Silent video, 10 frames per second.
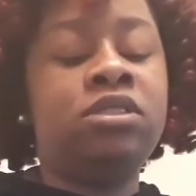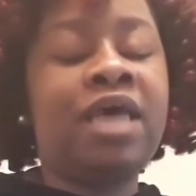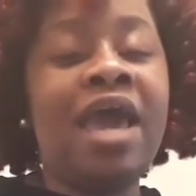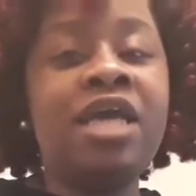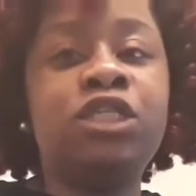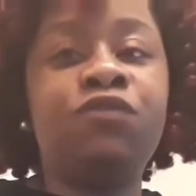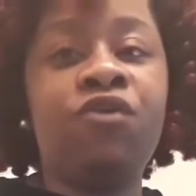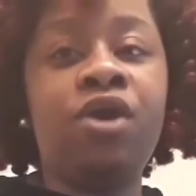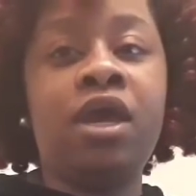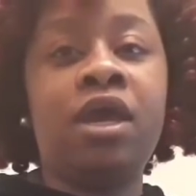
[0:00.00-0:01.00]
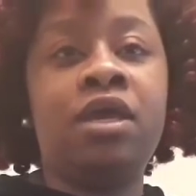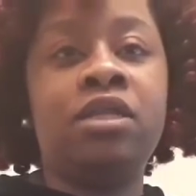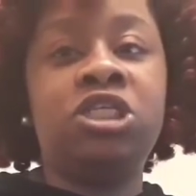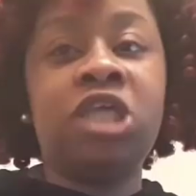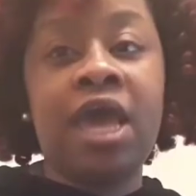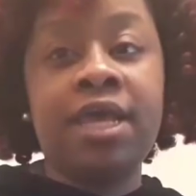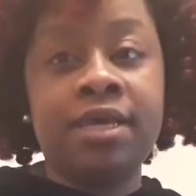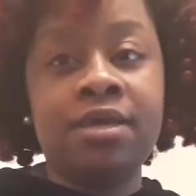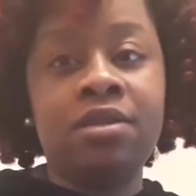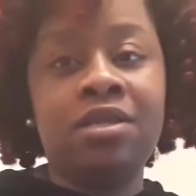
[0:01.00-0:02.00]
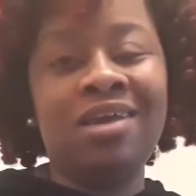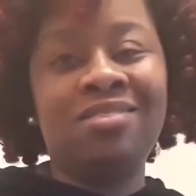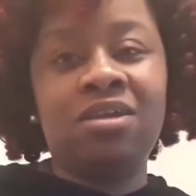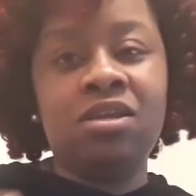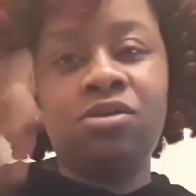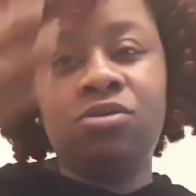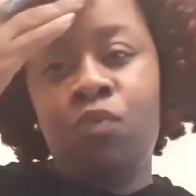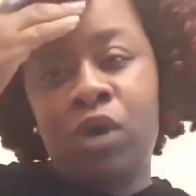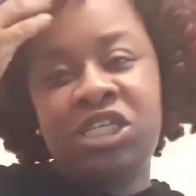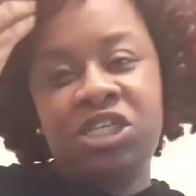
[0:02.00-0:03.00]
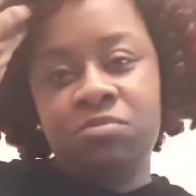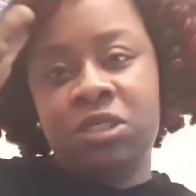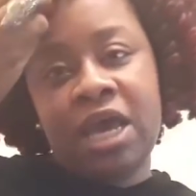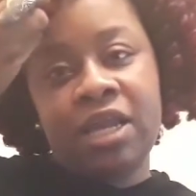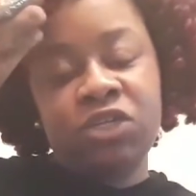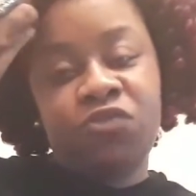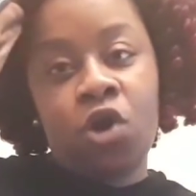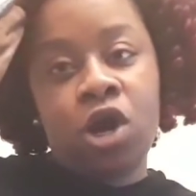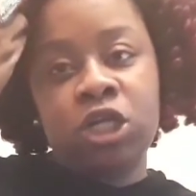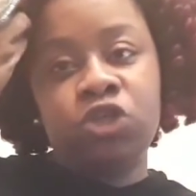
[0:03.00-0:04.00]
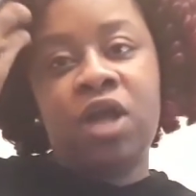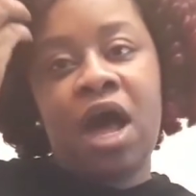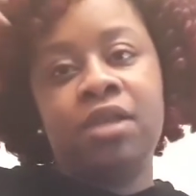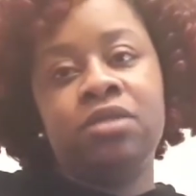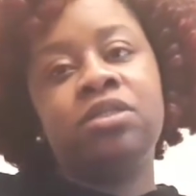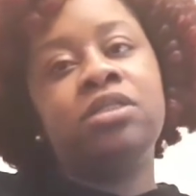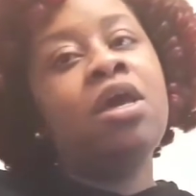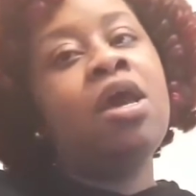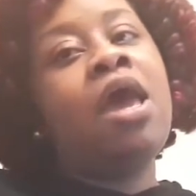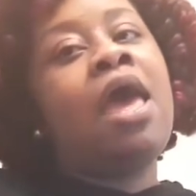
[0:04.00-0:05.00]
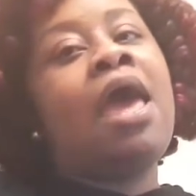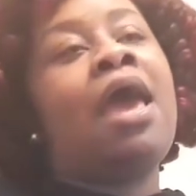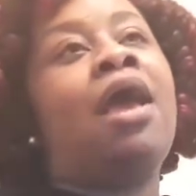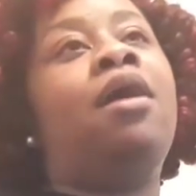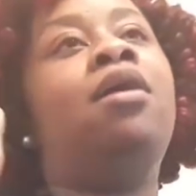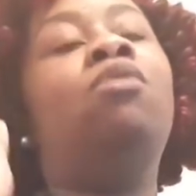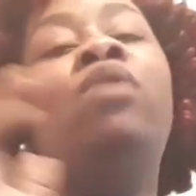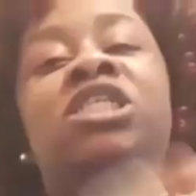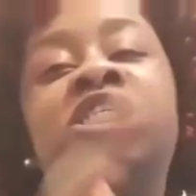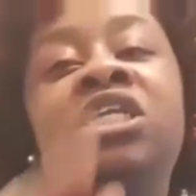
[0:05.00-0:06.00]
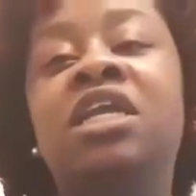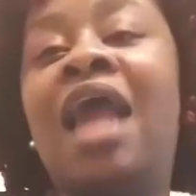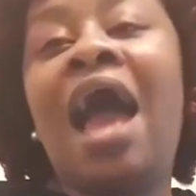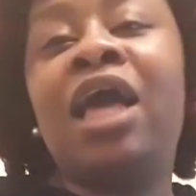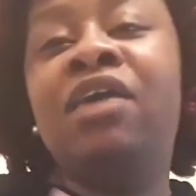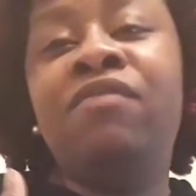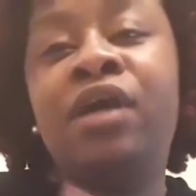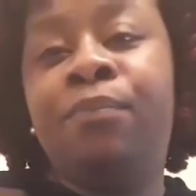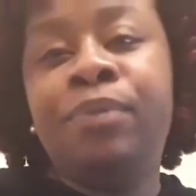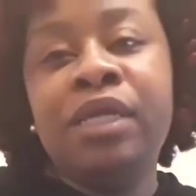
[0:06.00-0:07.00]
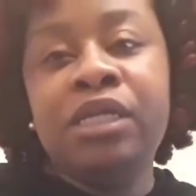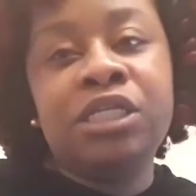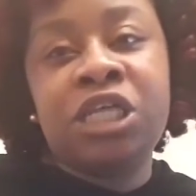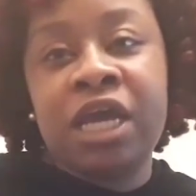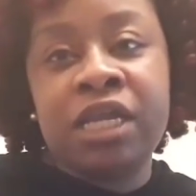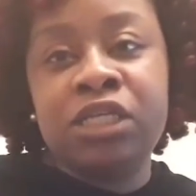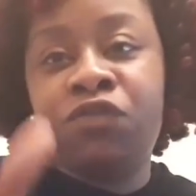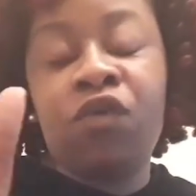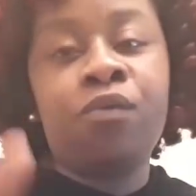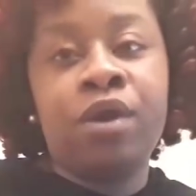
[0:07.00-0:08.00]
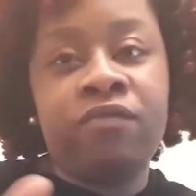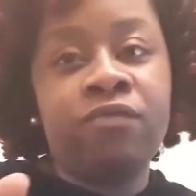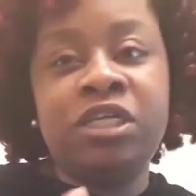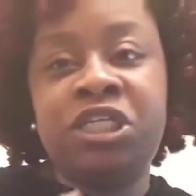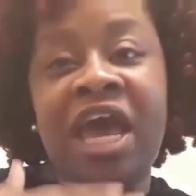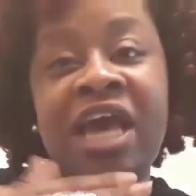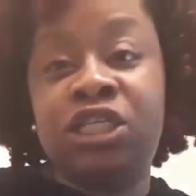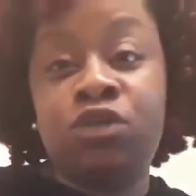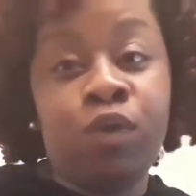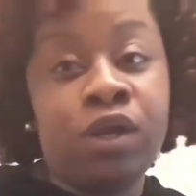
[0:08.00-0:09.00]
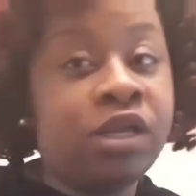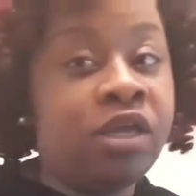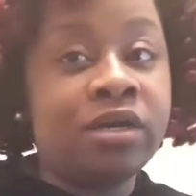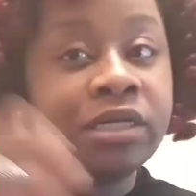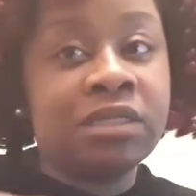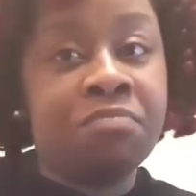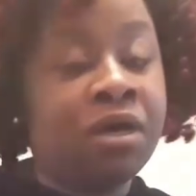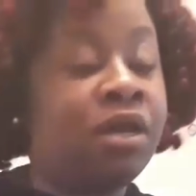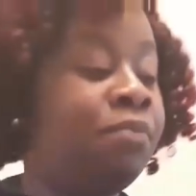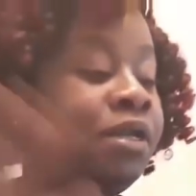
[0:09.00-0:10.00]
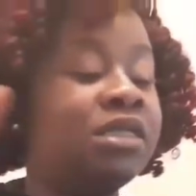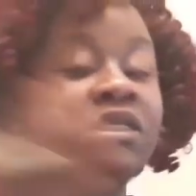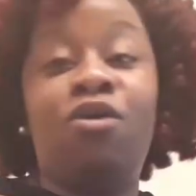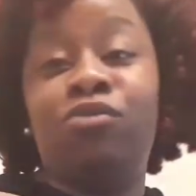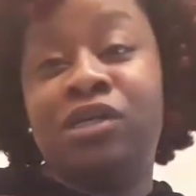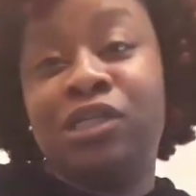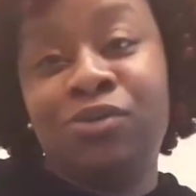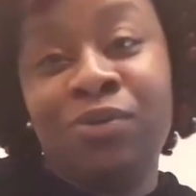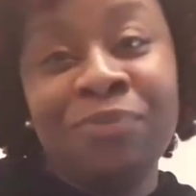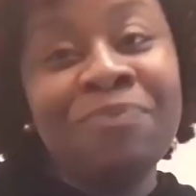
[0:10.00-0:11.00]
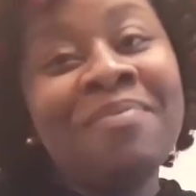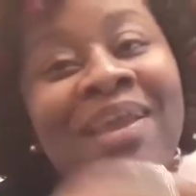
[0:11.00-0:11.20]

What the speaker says: Tay's friend Jalen did the little 1 chip challenge for $100. Well, she did not even complete the challenge for real. Jazz just wanted to give her some money, but that's a whole nother story.